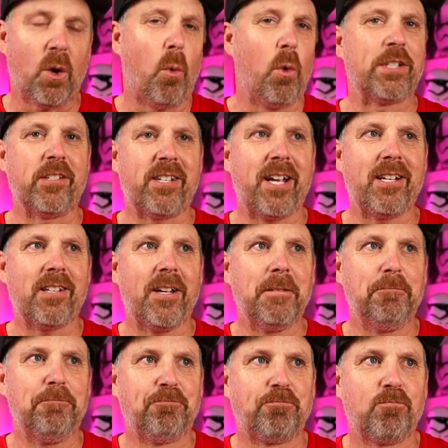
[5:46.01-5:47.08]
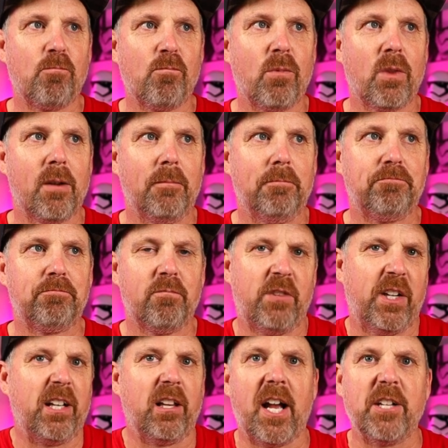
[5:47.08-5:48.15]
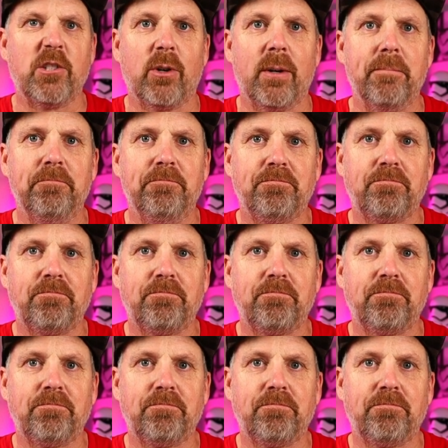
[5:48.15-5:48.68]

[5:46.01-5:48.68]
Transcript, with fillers: What's it taste like? Vanilla ice cream.